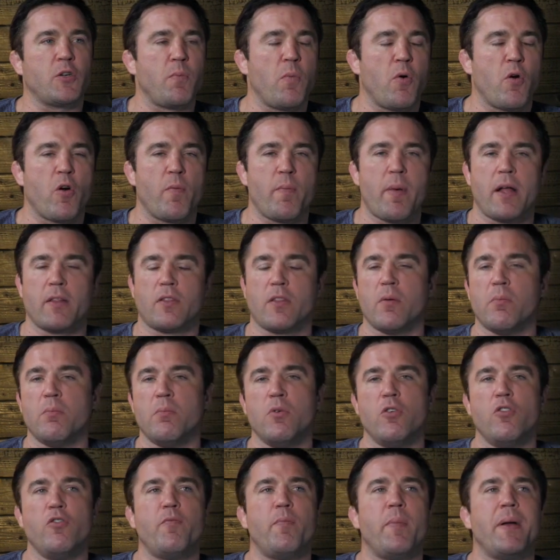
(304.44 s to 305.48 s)
more about the
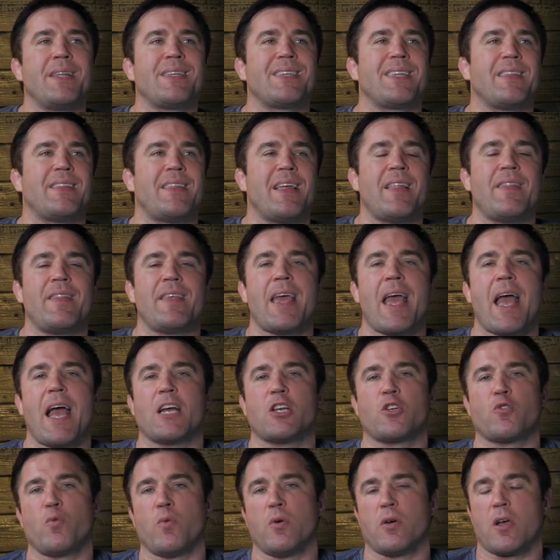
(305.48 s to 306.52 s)
movements than the
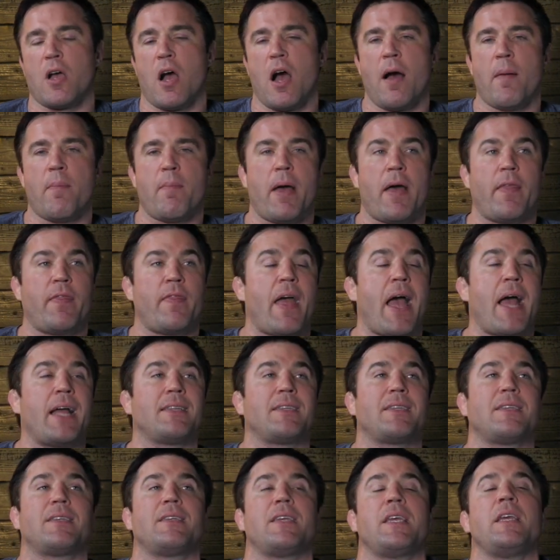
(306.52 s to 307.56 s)
actual combat. That
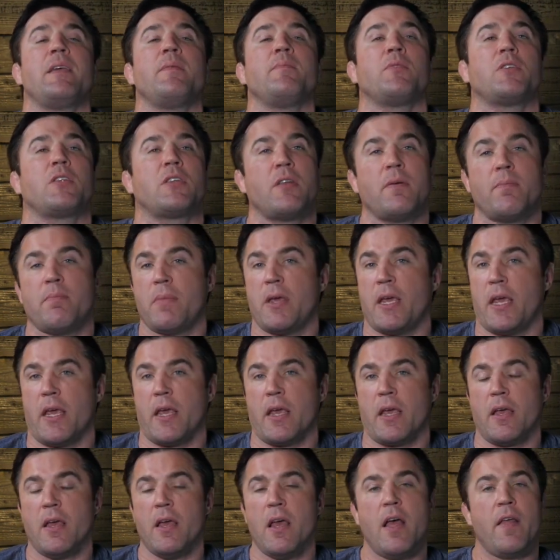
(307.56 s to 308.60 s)
seems to
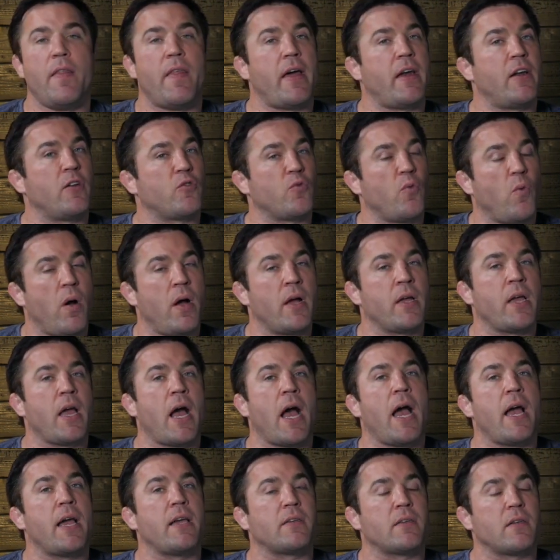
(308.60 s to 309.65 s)
me, that is one
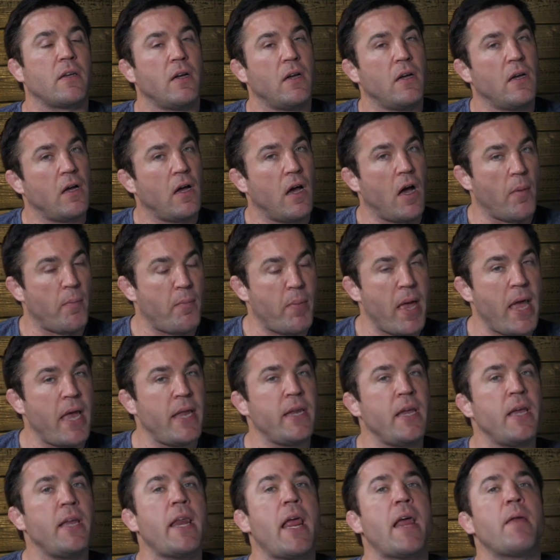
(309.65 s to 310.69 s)
guy's
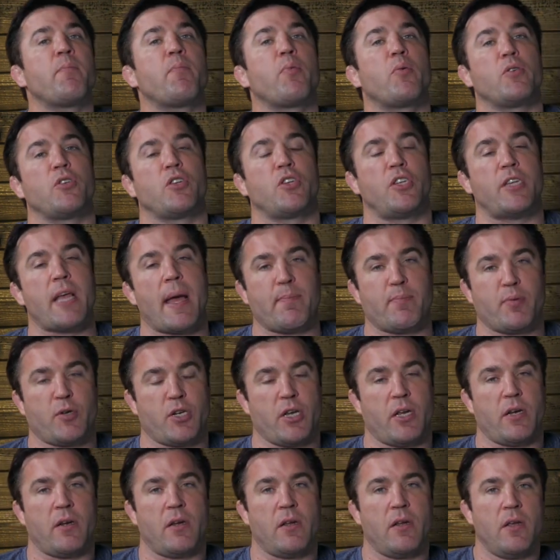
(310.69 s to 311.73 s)
opinion and
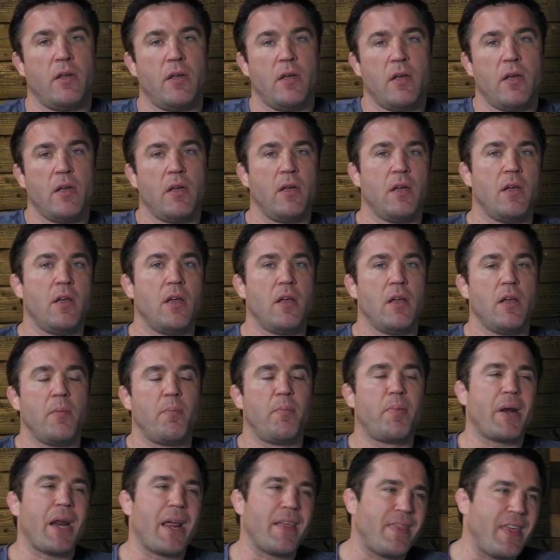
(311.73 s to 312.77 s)
perception.
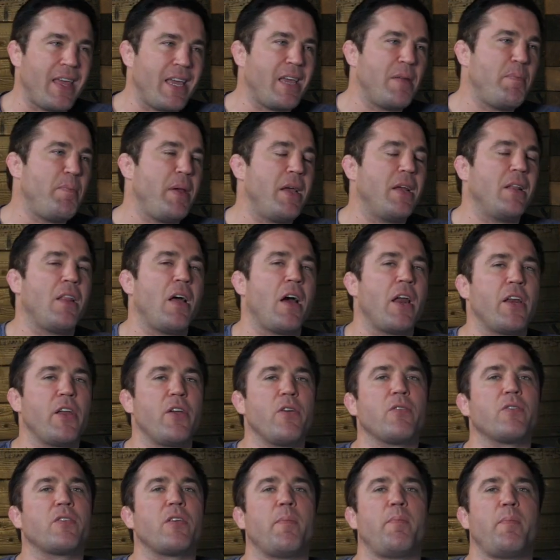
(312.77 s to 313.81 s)
But I think it'd be a lot of
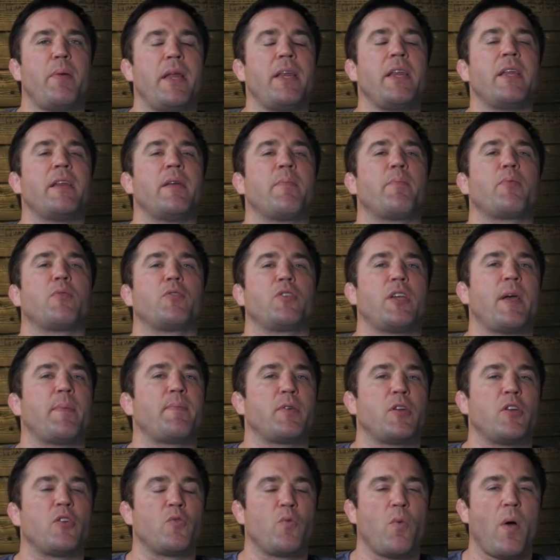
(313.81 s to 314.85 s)
yours opinion and
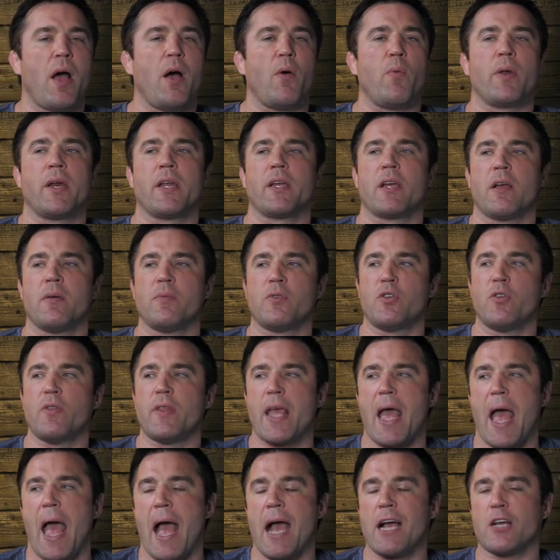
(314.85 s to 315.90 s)
perception as well when it comes to
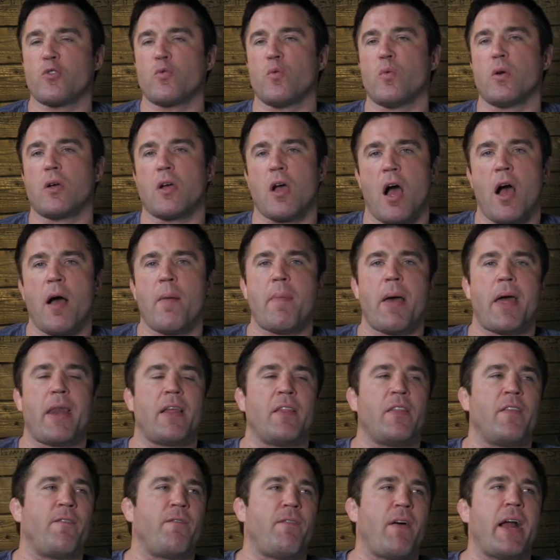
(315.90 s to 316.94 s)
the actual combat
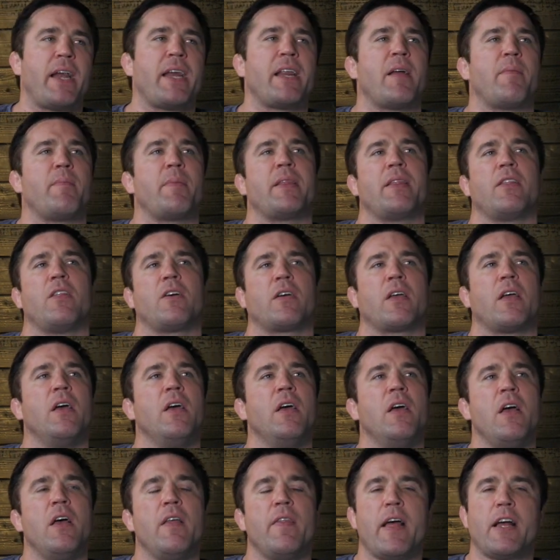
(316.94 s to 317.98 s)
and the fighting. I mean, look,
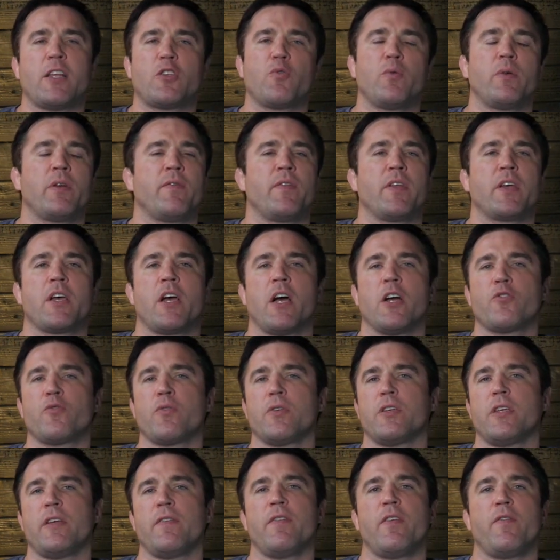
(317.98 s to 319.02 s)
that's one of the
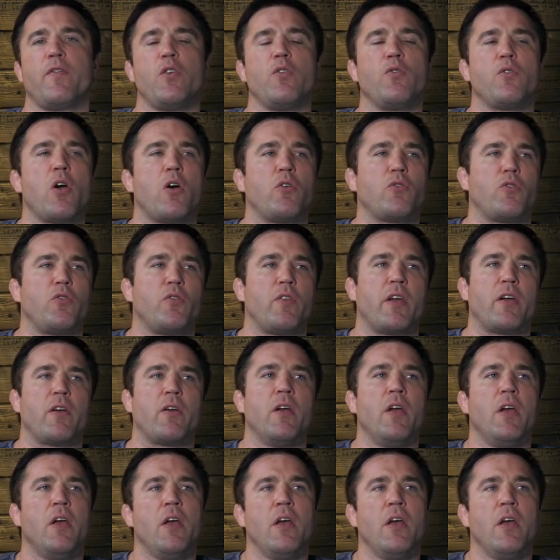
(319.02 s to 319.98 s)
countries, even if you go to their